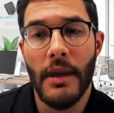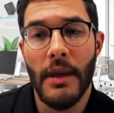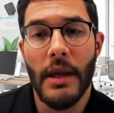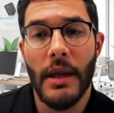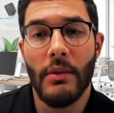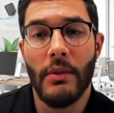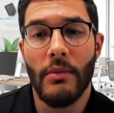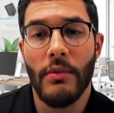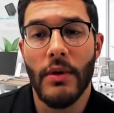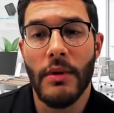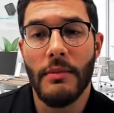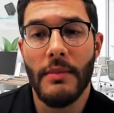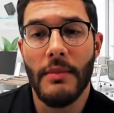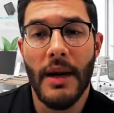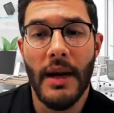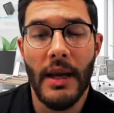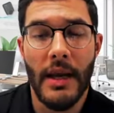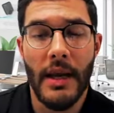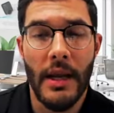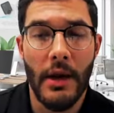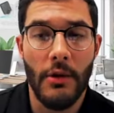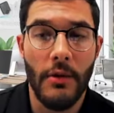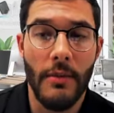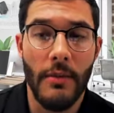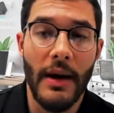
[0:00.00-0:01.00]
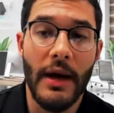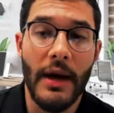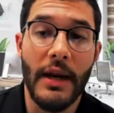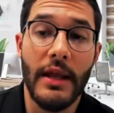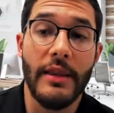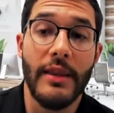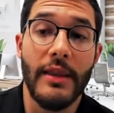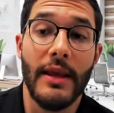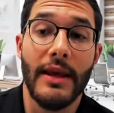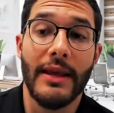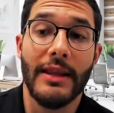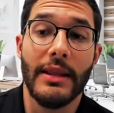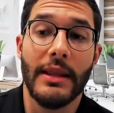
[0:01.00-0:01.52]
me remind everybody
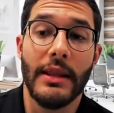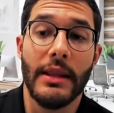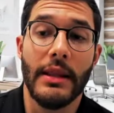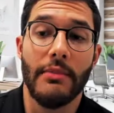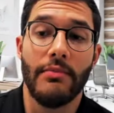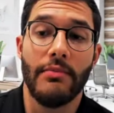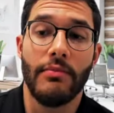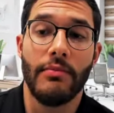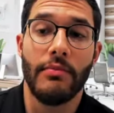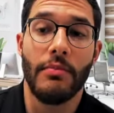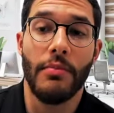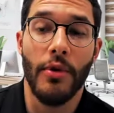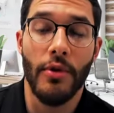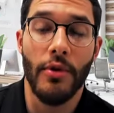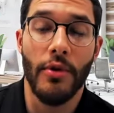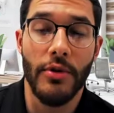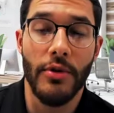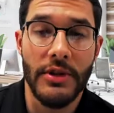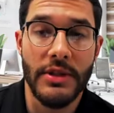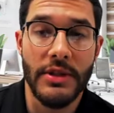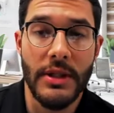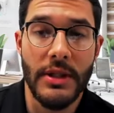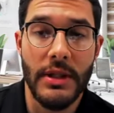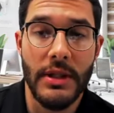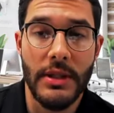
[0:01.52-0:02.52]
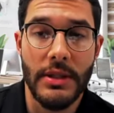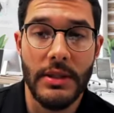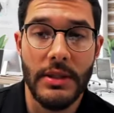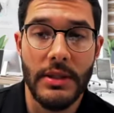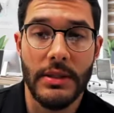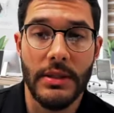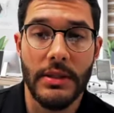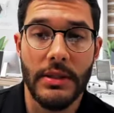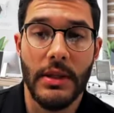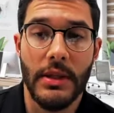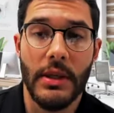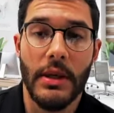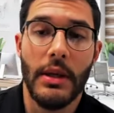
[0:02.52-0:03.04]
that
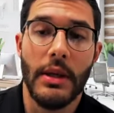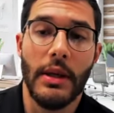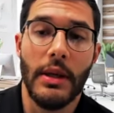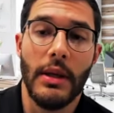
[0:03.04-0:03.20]
potencies,